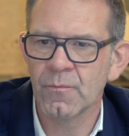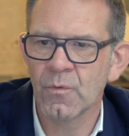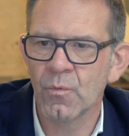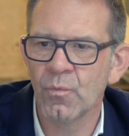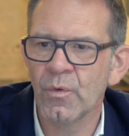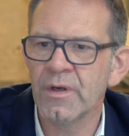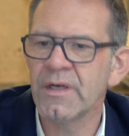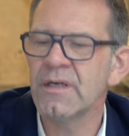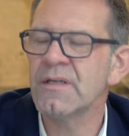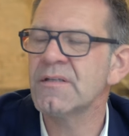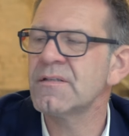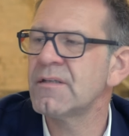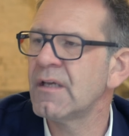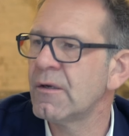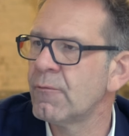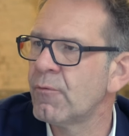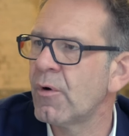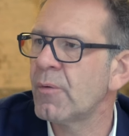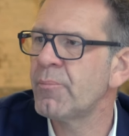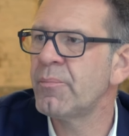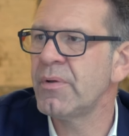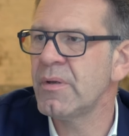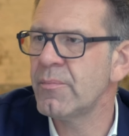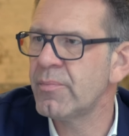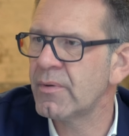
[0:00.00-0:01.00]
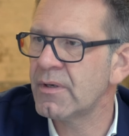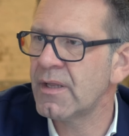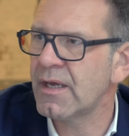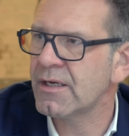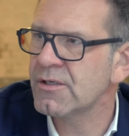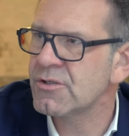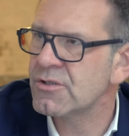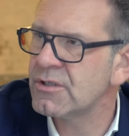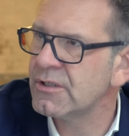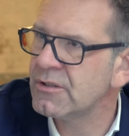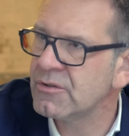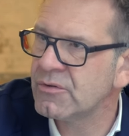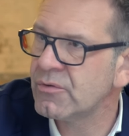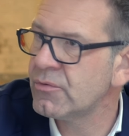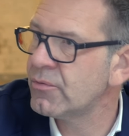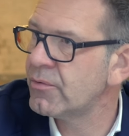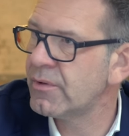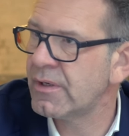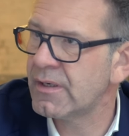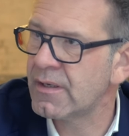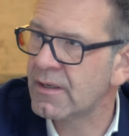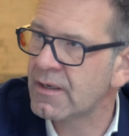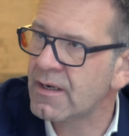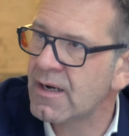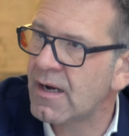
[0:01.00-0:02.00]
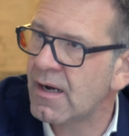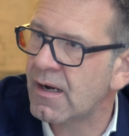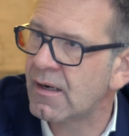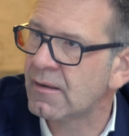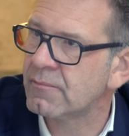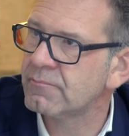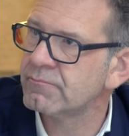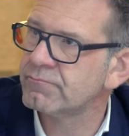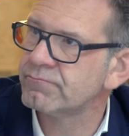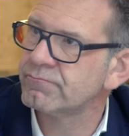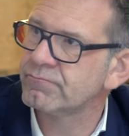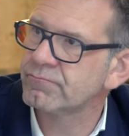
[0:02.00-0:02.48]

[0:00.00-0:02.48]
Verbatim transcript: witnessing what people actually do in a car.